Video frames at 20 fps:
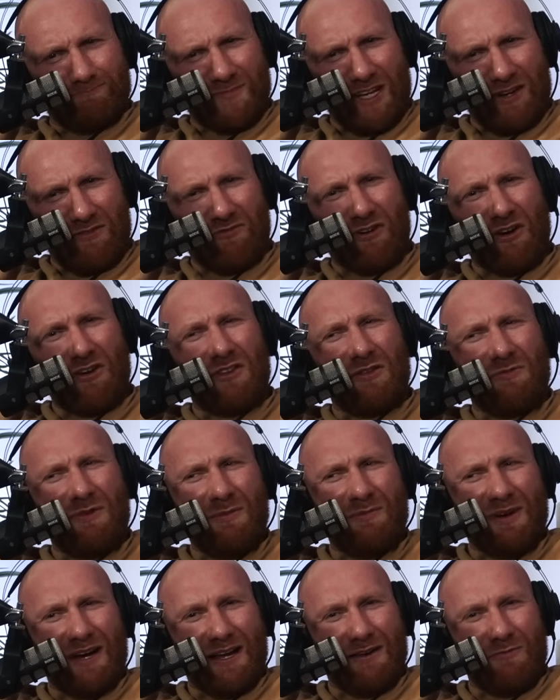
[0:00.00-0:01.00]
In front of the wee
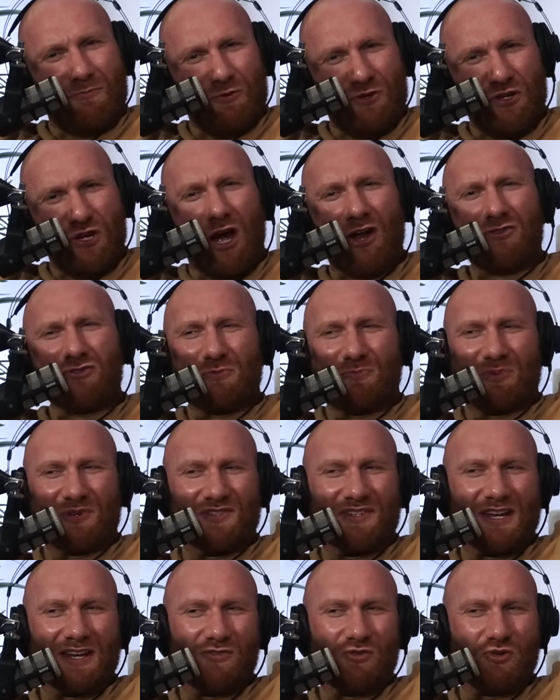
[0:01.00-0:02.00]
man, when you
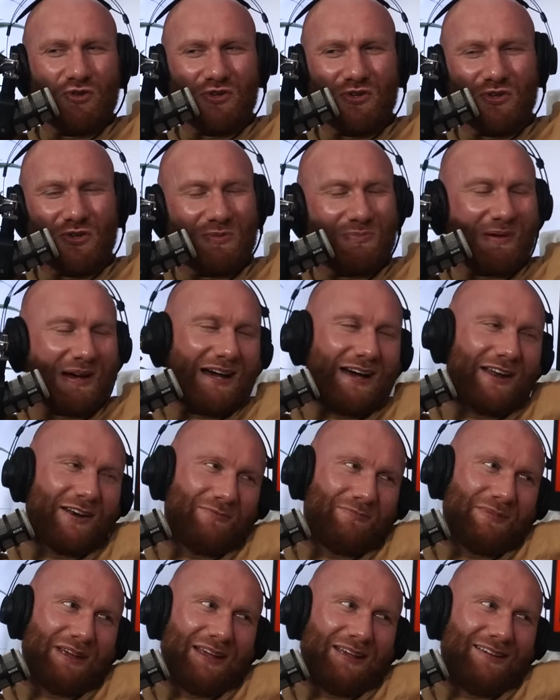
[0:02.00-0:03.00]
100% knew you could batter
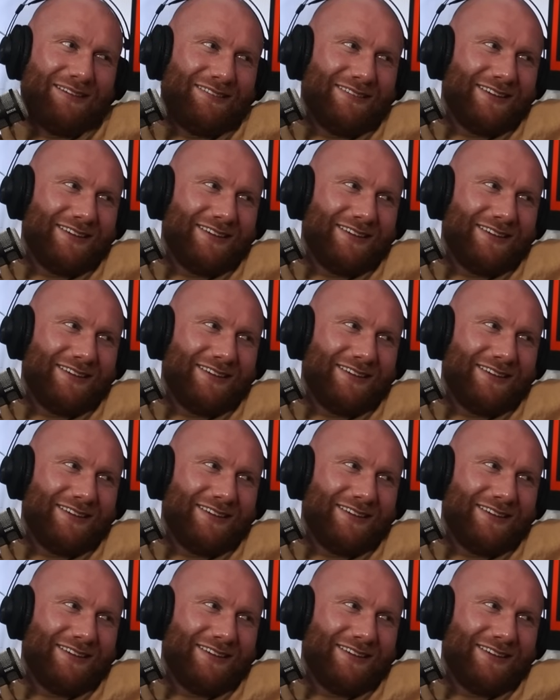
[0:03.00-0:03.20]
him, mate.